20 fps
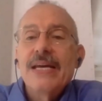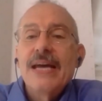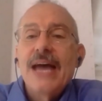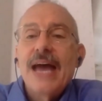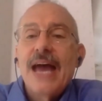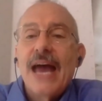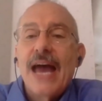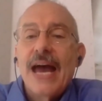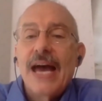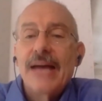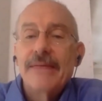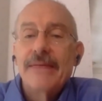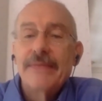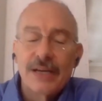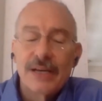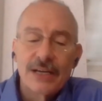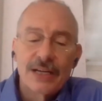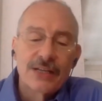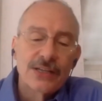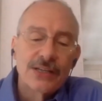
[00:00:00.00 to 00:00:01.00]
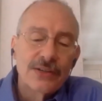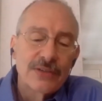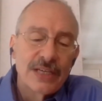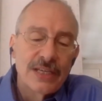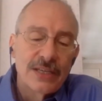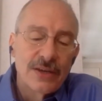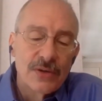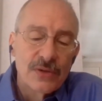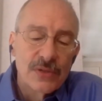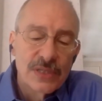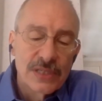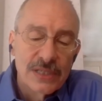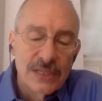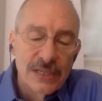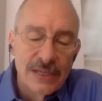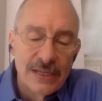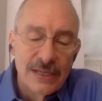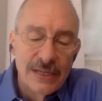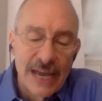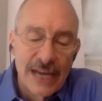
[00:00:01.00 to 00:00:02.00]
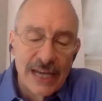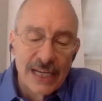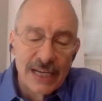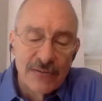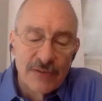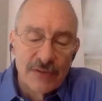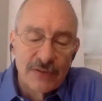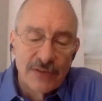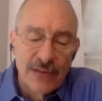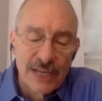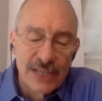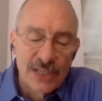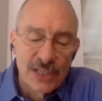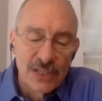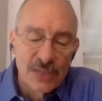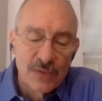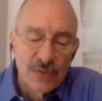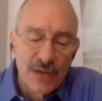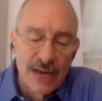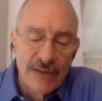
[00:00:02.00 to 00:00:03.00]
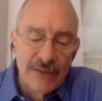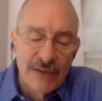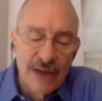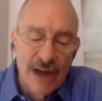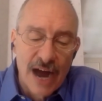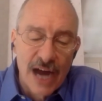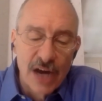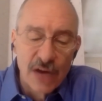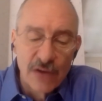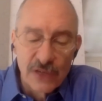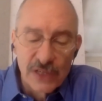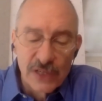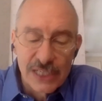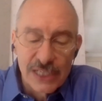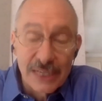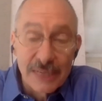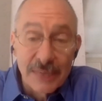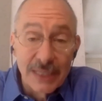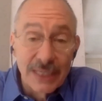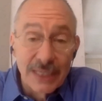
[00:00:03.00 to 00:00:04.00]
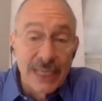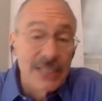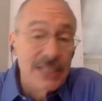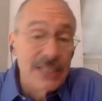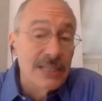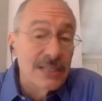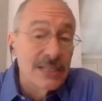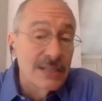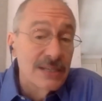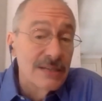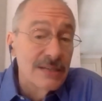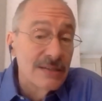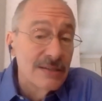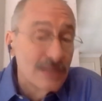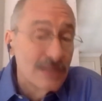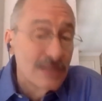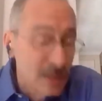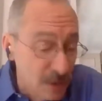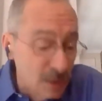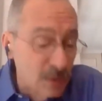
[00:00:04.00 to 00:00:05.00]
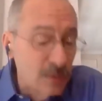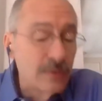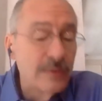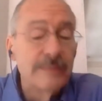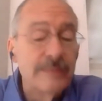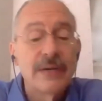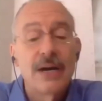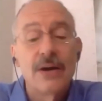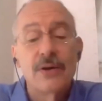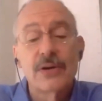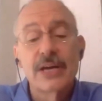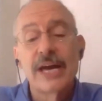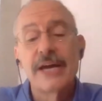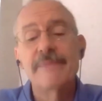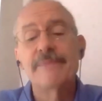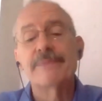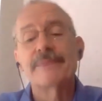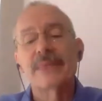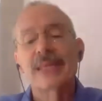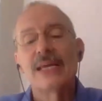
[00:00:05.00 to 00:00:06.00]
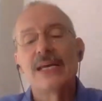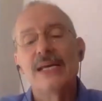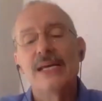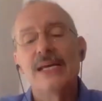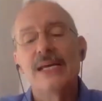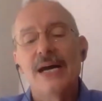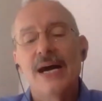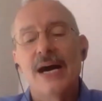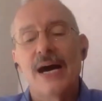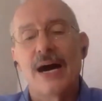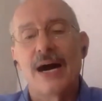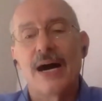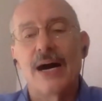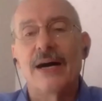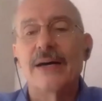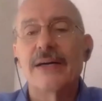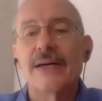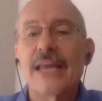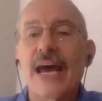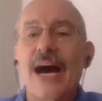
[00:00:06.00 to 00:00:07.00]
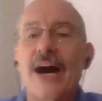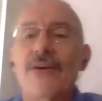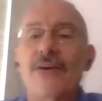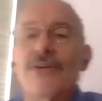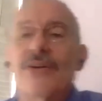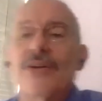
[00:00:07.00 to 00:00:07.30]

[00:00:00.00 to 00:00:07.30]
And clearly, those negative reflections will have I over sigma less than two. Okay. Uh, now,